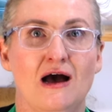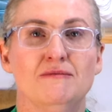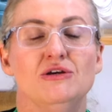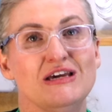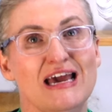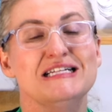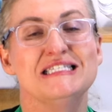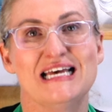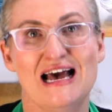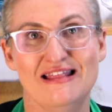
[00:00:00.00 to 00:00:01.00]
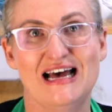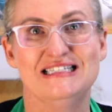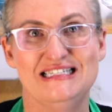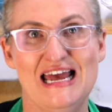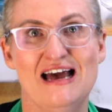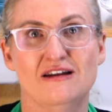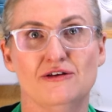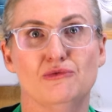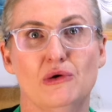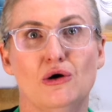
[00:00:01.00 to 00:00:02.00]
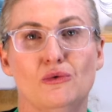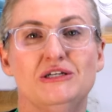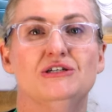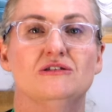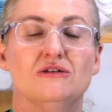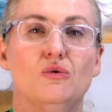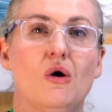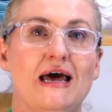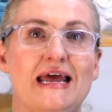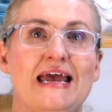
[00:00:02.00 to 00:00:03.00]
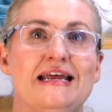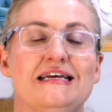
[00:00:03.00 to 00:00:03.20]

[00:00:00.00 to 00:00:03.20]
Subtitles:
you can scale that down as well, which is quite handy.